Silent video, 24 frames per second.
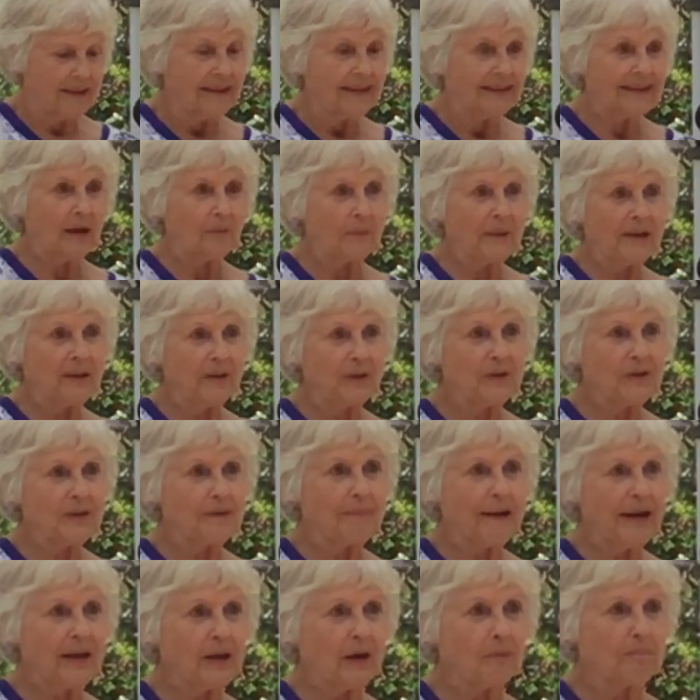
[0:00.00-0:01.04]
Now, we learned
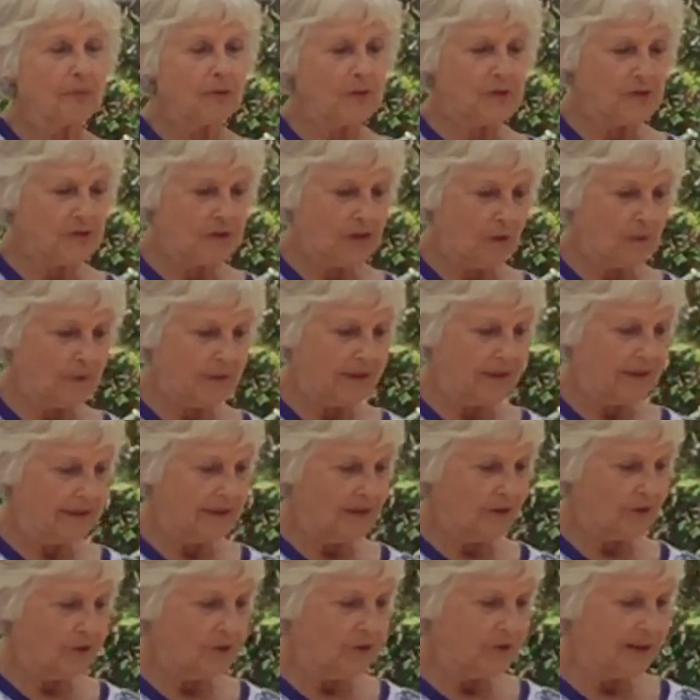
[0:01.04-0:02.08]
about our persona
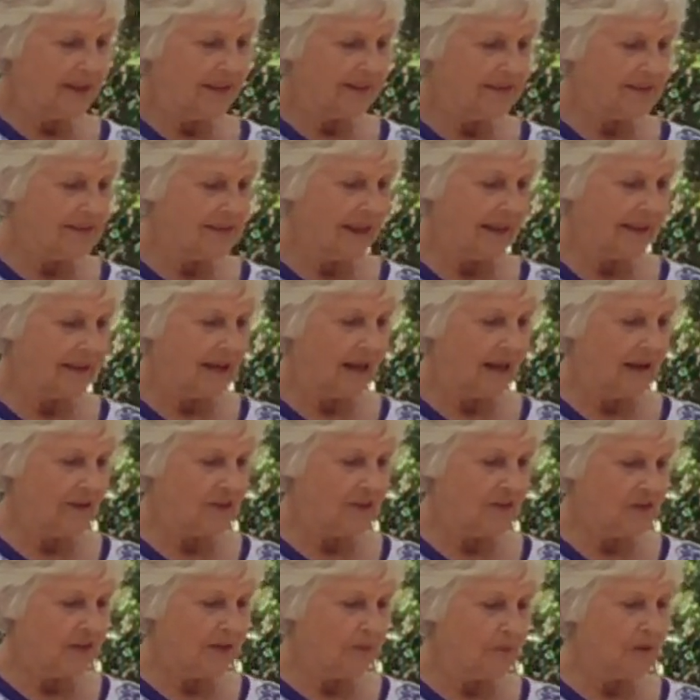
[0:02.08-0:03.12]
in Jungian
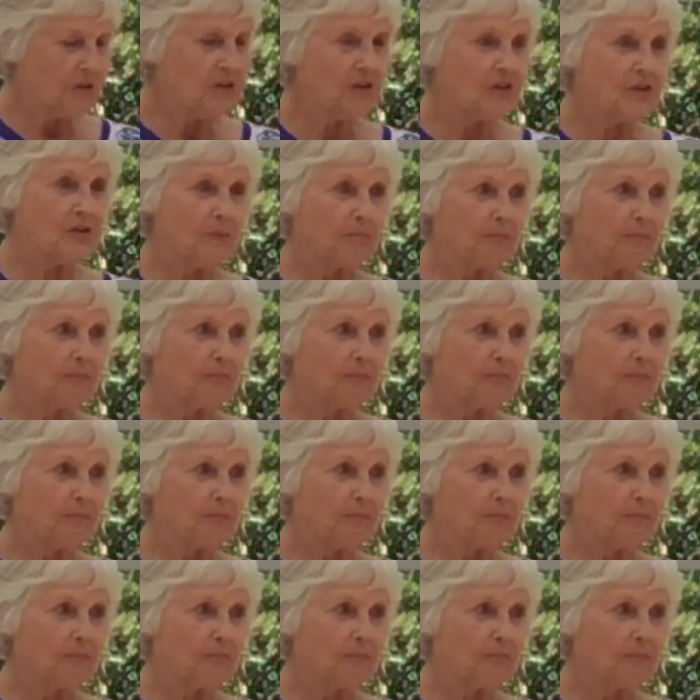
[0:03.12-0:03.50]
psychology, which is the